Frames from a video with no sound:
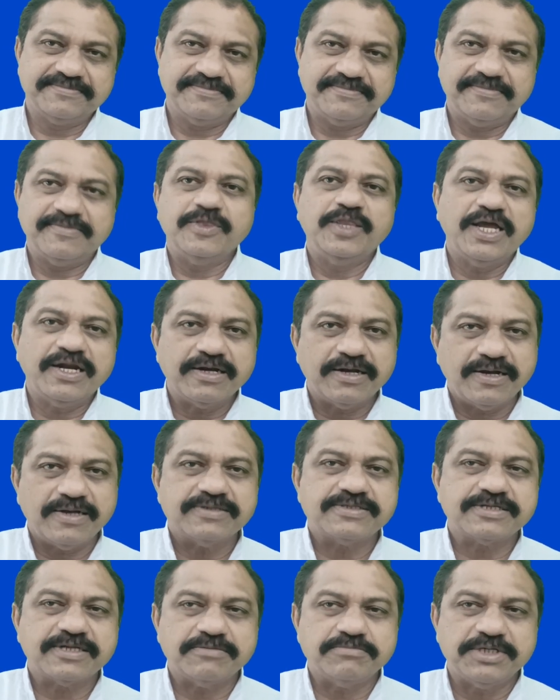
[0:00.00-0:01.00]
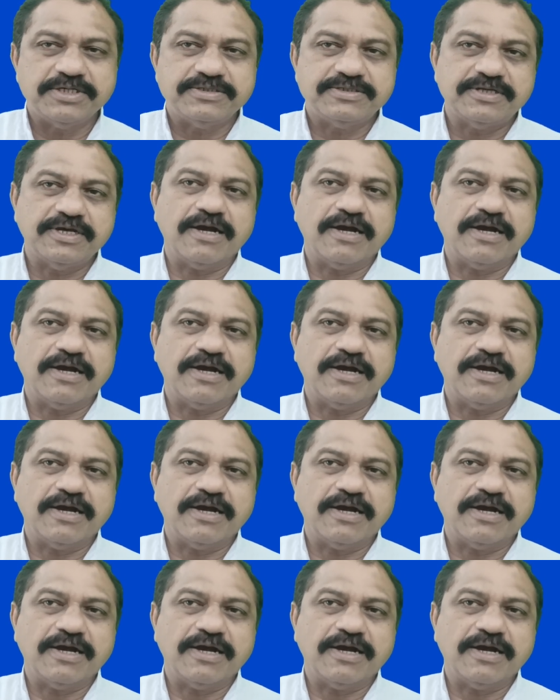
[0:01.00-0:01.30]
Then customer's